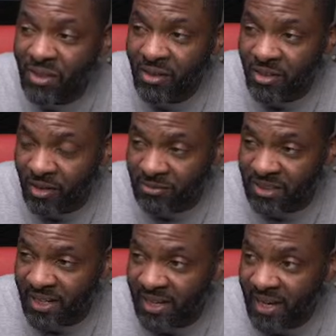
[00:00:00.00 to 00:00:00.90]
You know what I'm
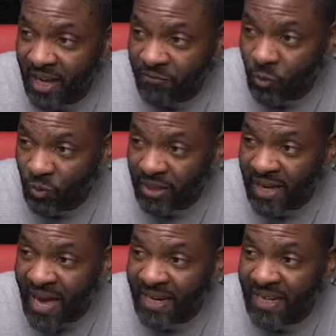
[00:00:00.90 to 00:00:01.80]
saying? If you would have
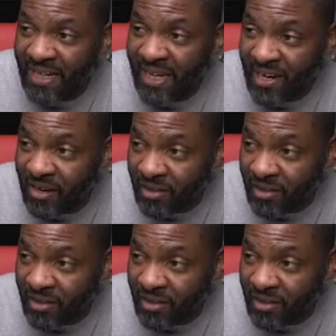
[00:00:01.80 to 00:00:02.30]
got in here,